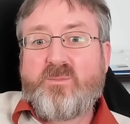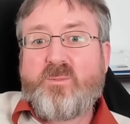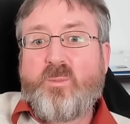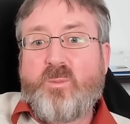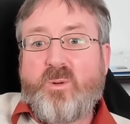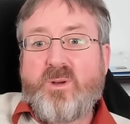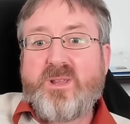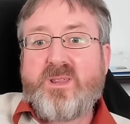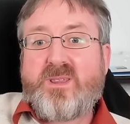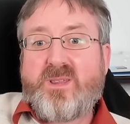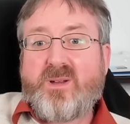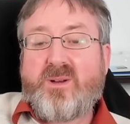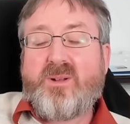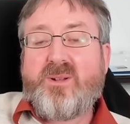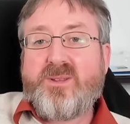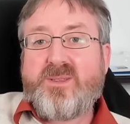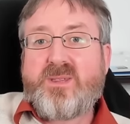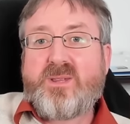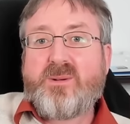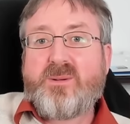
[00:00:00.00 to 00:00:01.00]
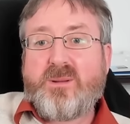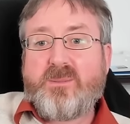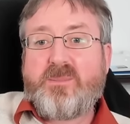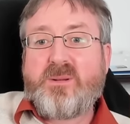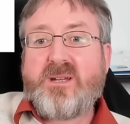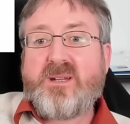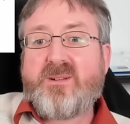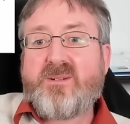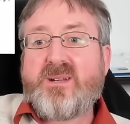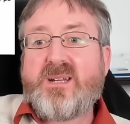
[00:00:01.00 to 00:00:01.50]
was also a
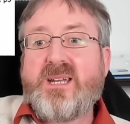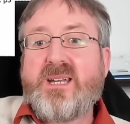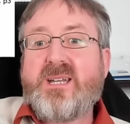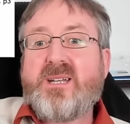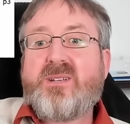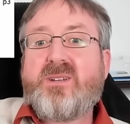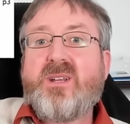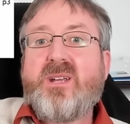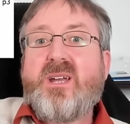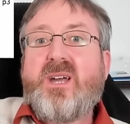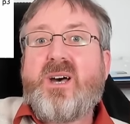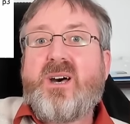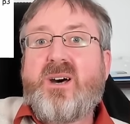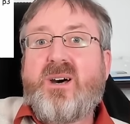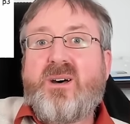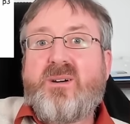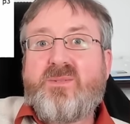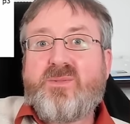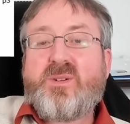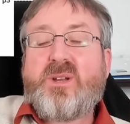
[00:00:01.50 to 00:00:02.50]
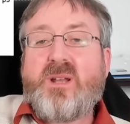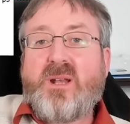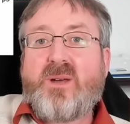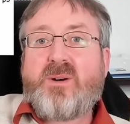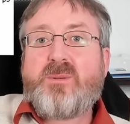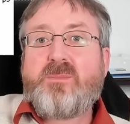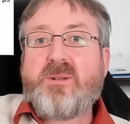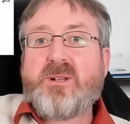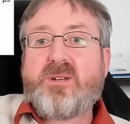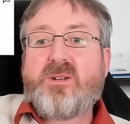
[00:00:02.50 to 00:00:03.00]
period of
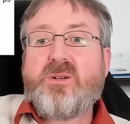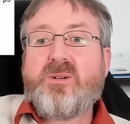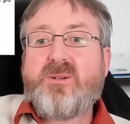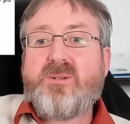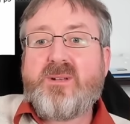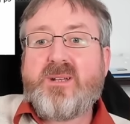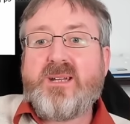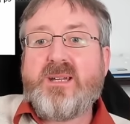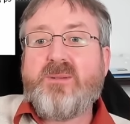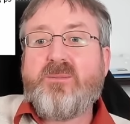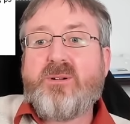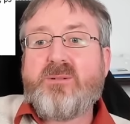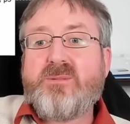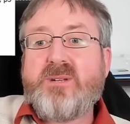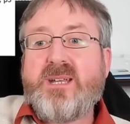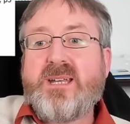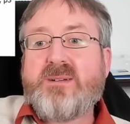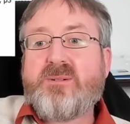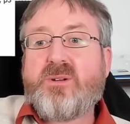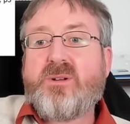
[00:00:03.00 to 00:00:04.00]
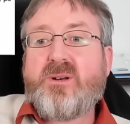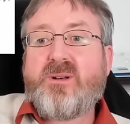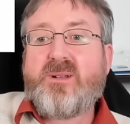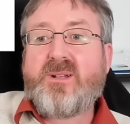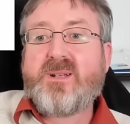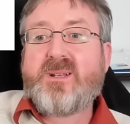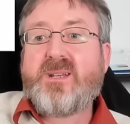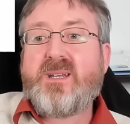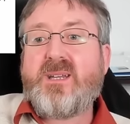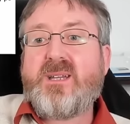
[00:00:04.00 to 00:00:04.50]
global cooling, what we now
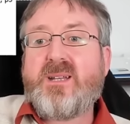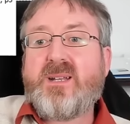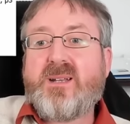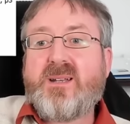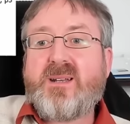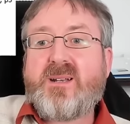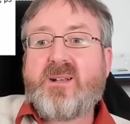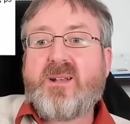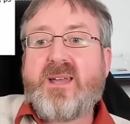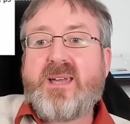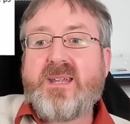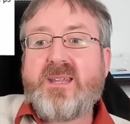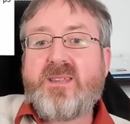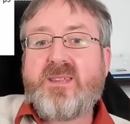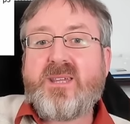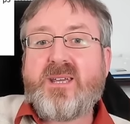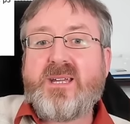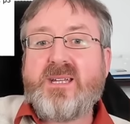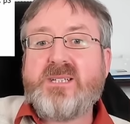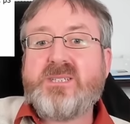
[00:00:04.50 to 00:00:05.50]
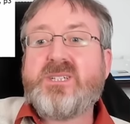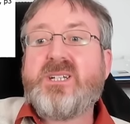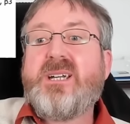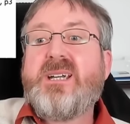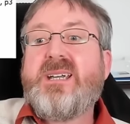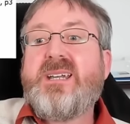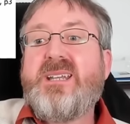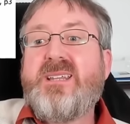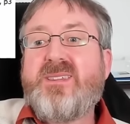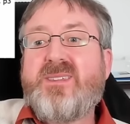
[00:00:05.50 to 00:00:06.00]
call the Little Ice Age.
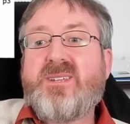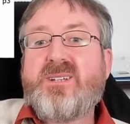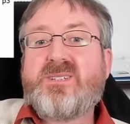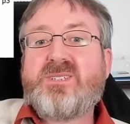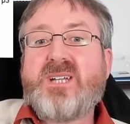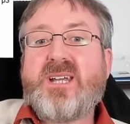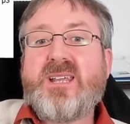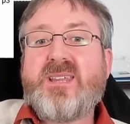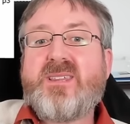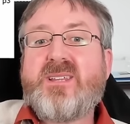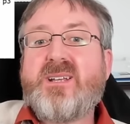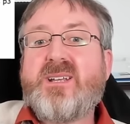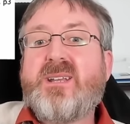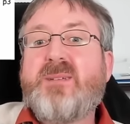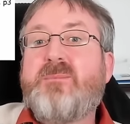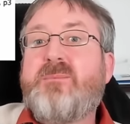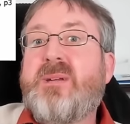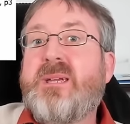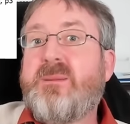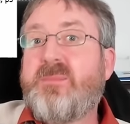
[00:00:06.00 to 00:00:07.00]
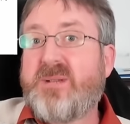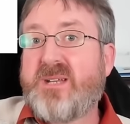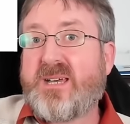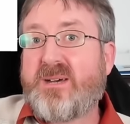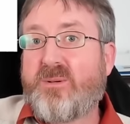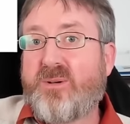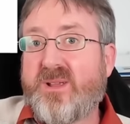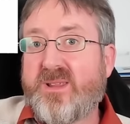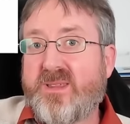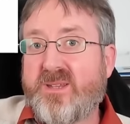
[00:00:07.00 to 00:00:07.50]
He suggested that maybe
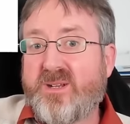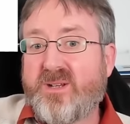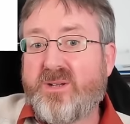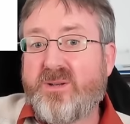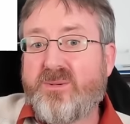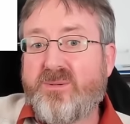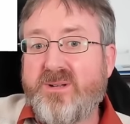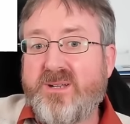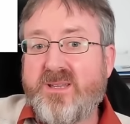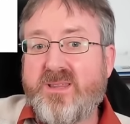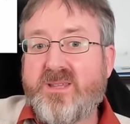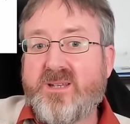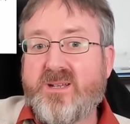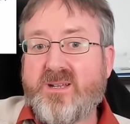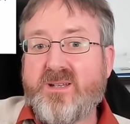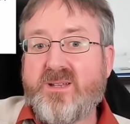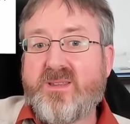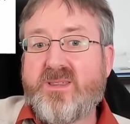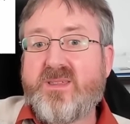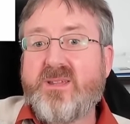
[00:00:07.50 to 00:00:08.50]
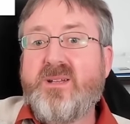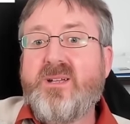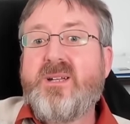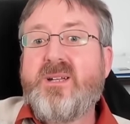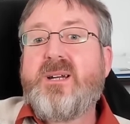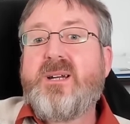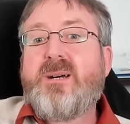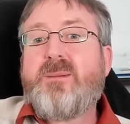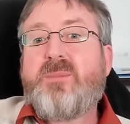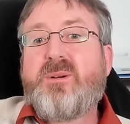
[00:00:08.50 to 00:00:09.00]
that wasn't a coincidence.
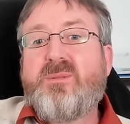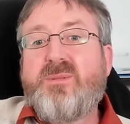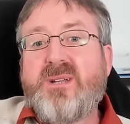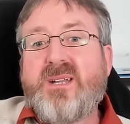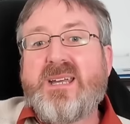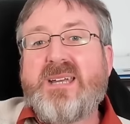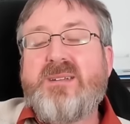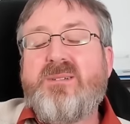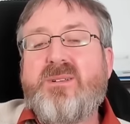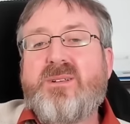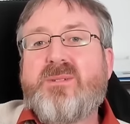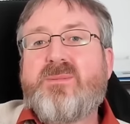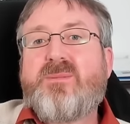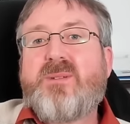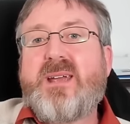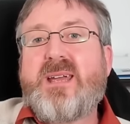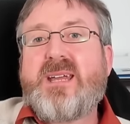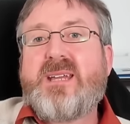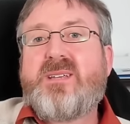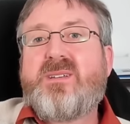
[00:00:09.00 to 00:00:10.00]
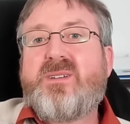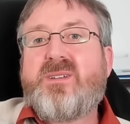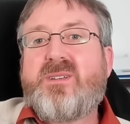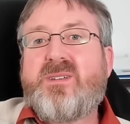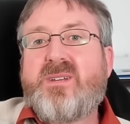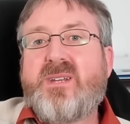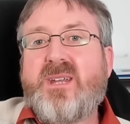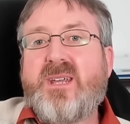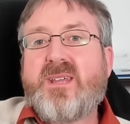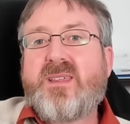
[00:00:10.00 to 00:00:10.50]
But without direct
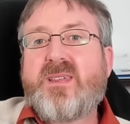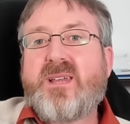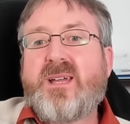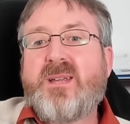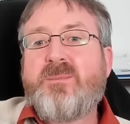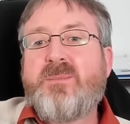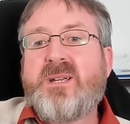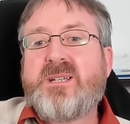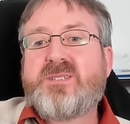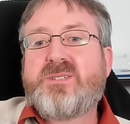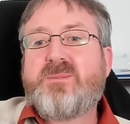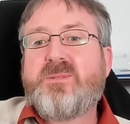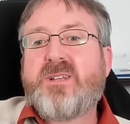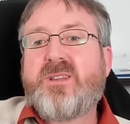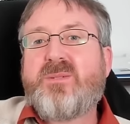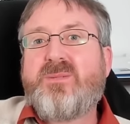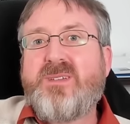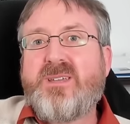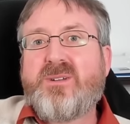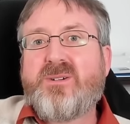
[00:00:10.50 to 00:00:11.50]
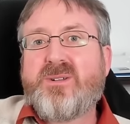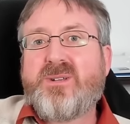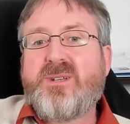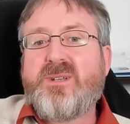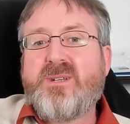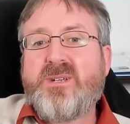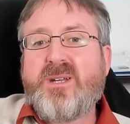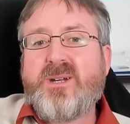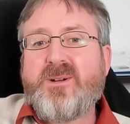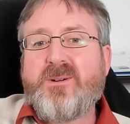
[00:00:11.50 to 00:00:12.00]
TSI measurements, we
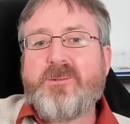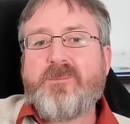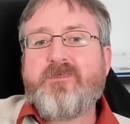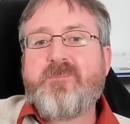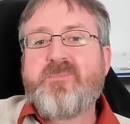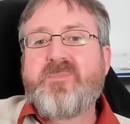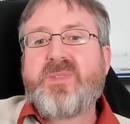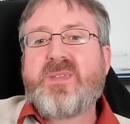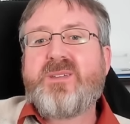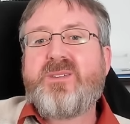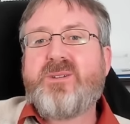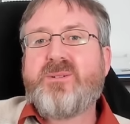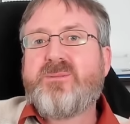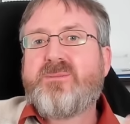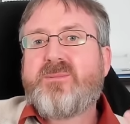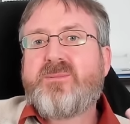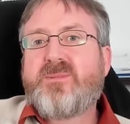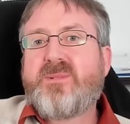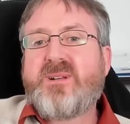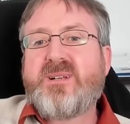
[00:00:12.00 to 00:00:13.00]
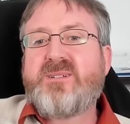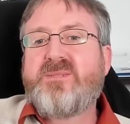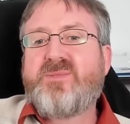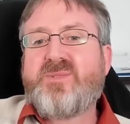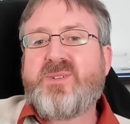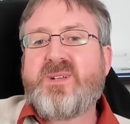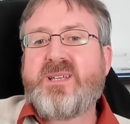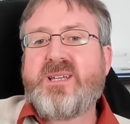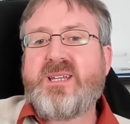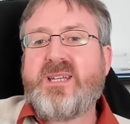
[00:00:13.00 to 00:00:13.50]
couldn't know. So,
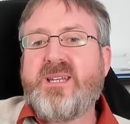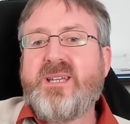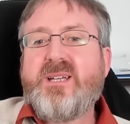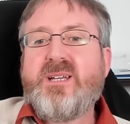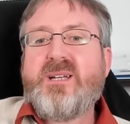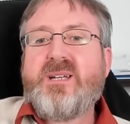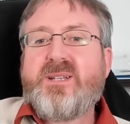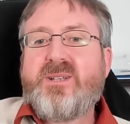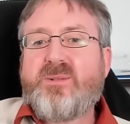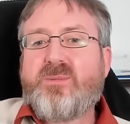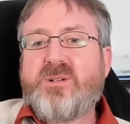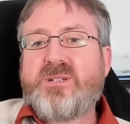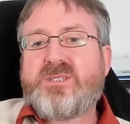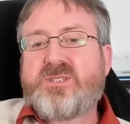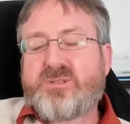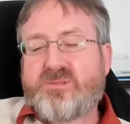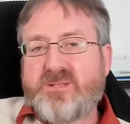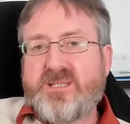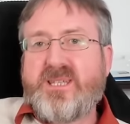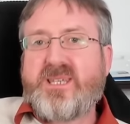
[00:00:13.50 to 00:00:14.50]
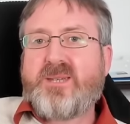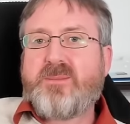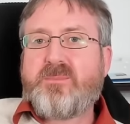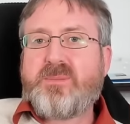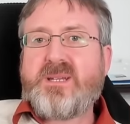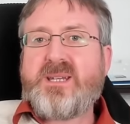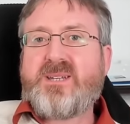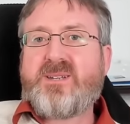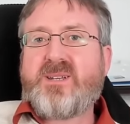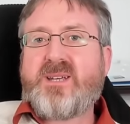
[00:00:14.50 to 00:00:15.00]
roughly, there were three
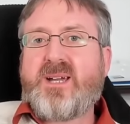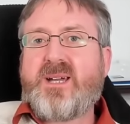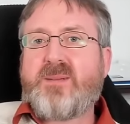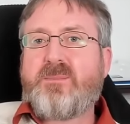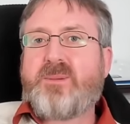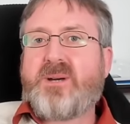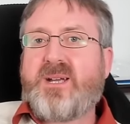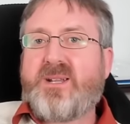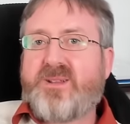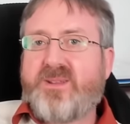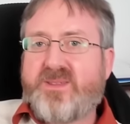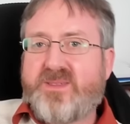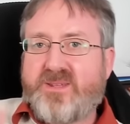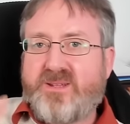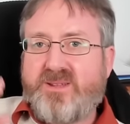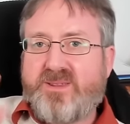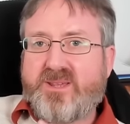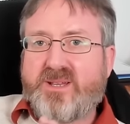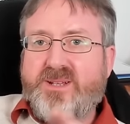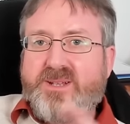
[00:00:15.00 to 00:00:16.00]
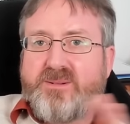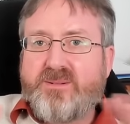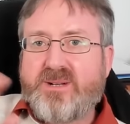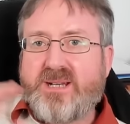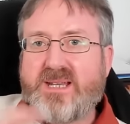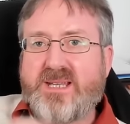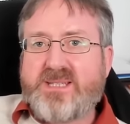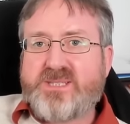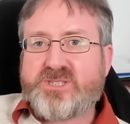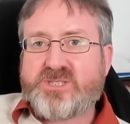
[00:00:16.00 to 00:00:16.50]
competing hypotheses on the
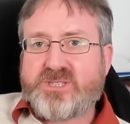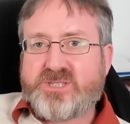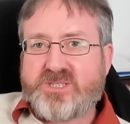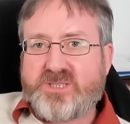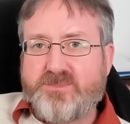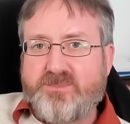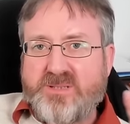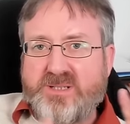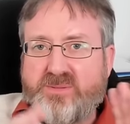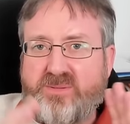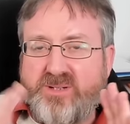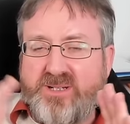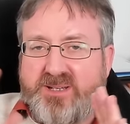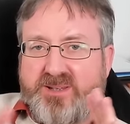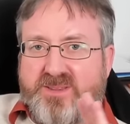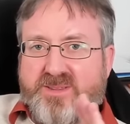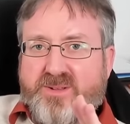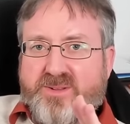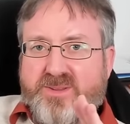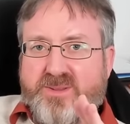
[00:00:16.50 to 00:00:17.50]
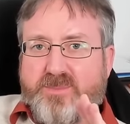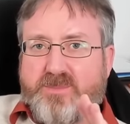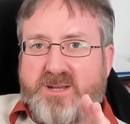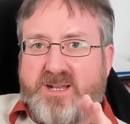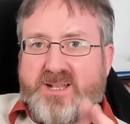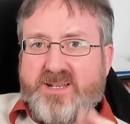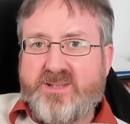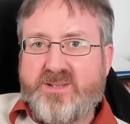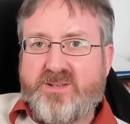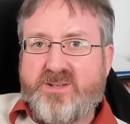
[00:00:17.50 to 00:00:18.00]
relationship between
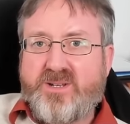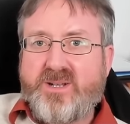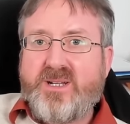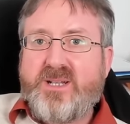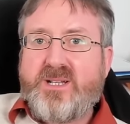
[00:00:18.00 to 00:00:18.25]
sunspot